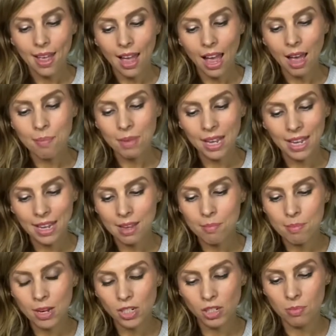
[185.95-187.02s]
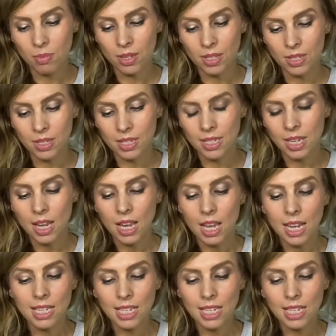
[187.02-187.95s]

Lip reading: And the hip measurement is